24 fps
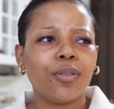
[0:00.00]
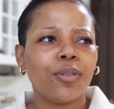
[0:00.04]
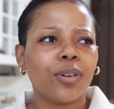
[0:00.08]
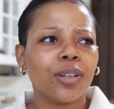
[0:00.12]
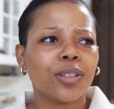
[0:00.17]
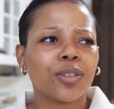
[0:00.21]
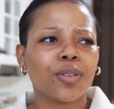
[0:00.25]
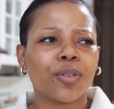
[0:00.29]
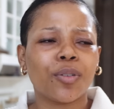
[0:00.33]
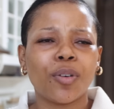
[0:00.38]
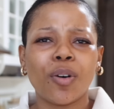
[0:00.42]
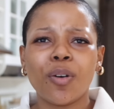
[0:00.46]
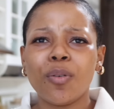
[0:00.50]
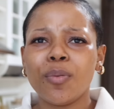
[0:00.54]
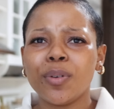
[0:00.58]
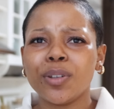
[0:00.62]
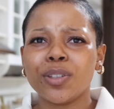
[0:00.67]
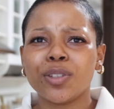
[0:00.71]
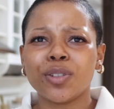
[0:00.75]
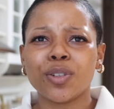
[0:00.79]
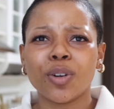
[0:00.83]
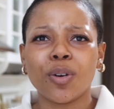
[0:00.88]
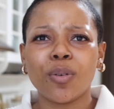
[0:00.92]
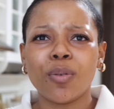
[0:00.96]
it's Girl
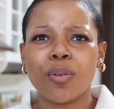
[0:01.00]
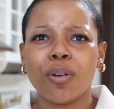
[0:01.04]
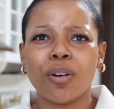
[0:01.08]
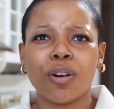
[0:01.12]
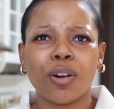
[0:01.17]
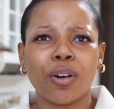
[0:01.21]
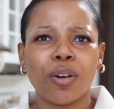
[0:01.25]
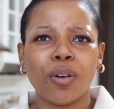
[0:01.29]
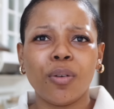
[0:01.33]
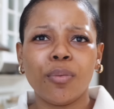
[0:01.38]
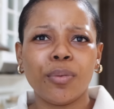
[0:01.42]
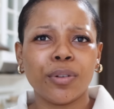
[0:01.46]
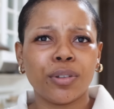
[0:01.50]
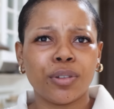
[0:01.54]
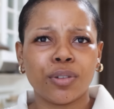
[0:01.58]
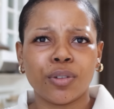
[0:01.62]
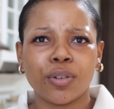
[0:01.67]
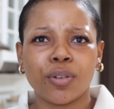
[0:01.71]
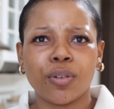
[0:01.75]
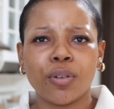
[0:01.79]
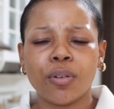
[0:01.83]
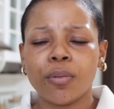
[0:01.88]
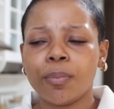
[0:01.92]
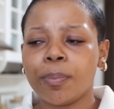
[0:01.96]
with Joe or Glow with
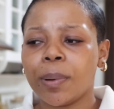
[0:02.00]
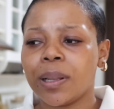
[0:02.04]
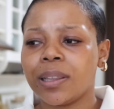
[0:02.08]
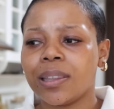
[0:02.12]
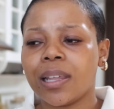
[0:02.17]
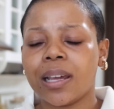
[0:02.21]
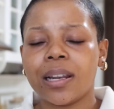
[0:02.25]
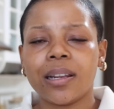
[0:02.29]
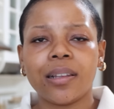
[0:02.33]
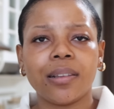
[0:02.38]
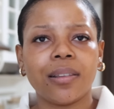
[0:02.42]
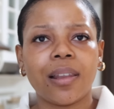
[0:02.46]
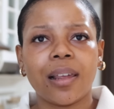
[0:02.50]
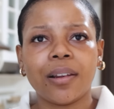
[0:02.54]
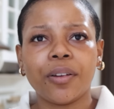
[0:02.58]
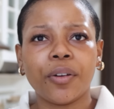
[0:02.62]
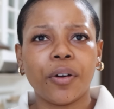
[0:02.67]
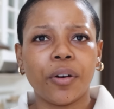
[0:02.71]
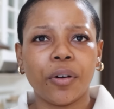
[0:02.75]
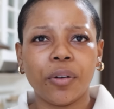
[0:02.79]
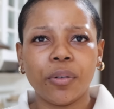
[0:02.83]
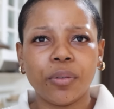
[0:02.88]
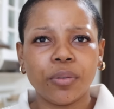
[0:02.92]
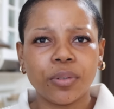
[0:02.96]
Joe, but that
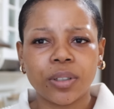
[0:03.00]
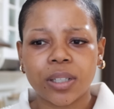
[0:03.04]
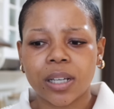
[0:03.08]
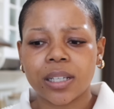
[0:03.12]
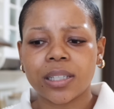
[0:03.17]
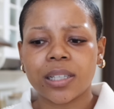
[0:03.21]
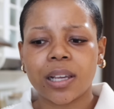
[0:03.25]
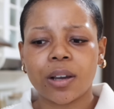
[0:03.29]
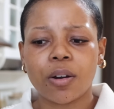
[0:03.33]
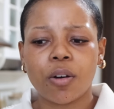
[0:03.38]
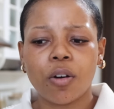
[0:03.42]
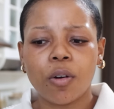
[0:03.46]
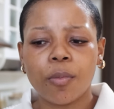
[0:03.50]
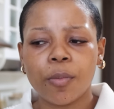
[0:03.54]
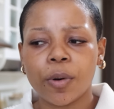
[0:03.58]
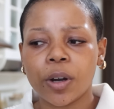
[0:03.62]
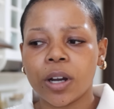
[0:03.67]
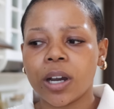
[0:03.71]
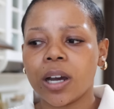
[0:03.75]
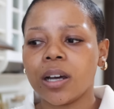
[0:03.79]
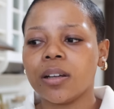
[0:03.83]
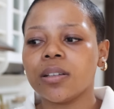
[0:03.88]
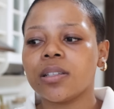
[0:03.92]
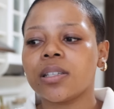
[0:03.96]
girl who does like home
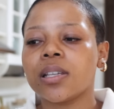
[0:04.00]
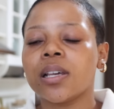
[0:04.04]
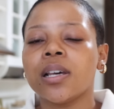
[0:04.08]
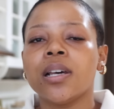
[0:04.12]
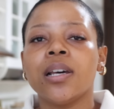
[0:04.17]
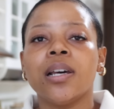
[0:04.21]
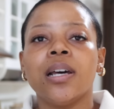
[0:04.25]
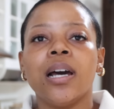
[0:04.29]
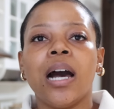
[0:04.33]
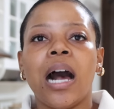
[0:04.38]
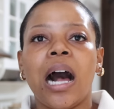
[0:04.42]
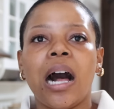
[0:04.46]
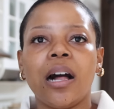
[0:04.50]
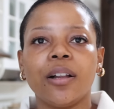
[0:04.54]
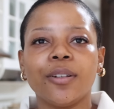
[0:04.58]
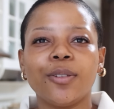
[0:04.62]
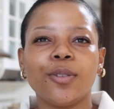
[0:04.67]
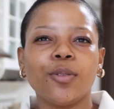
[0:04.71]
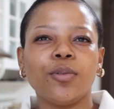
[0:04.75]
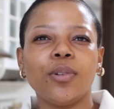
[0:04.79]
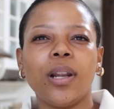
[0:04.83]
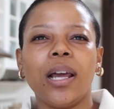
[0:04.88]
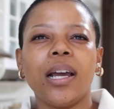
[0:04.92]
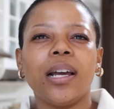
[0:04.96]
workouts, I'll
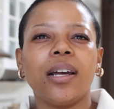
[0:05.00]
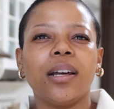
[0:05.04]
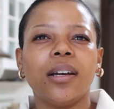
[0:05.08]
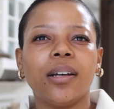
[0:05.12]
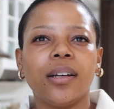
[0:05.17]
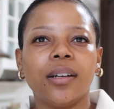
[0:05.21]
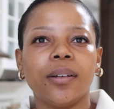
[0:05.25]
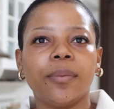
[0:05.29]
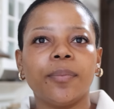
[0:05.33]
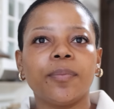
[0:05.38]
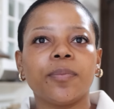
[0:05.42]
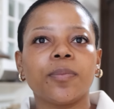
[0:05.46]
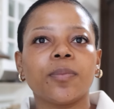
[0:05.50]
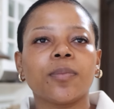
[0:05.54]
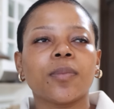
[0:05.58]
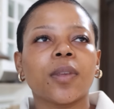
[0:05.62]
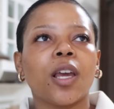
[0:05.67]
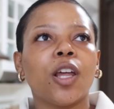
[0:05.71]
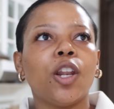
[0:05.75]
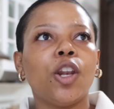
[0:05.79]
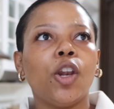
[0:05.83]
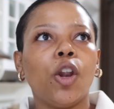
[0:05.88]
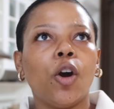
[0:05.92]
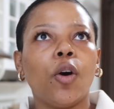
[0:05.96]
do like a
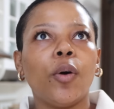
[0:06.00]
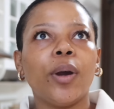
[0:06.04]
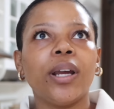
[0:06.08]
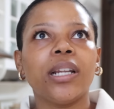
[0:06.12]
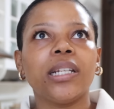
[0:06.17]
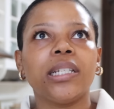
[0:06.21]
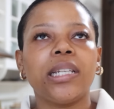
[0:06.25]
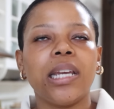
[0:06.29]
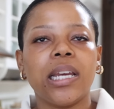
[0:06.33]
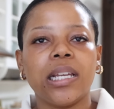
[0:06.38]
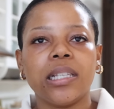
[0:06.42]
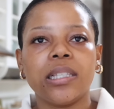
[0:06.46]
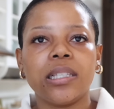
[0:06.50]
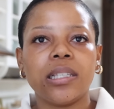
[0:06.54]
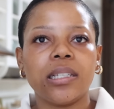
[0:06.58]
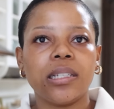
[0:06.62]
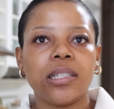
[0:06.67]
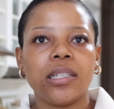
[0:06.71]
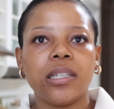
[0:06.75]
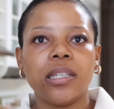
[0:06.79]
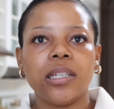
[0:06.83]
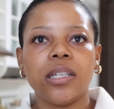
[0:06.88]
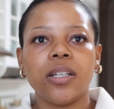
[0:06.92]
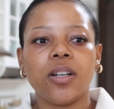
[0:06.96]
low
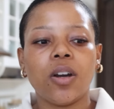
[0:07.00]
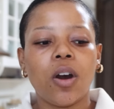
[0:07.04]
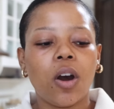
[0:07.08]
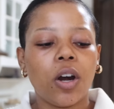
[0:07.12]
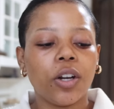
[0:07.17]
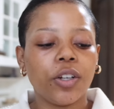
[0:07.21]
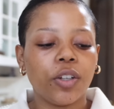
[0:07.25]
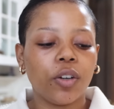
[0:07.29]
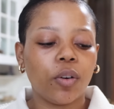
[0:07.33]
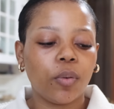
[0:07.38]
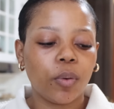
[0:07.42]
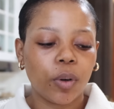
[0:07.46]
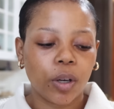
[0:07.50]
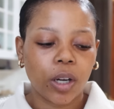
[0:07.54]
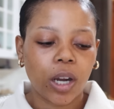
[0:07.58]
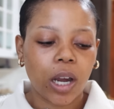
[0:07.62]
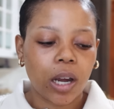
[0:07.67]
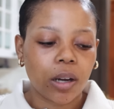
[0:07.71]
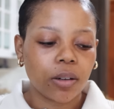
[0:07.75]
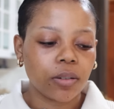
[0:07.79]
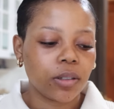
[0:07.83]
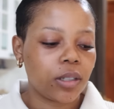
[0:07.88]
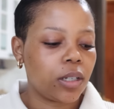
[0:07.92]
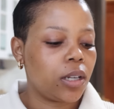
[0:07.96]
intensity cardio
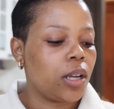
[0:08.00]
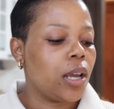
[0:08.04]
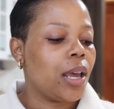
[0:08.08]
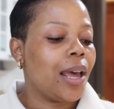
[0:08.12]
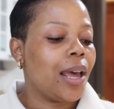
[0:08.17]
workout.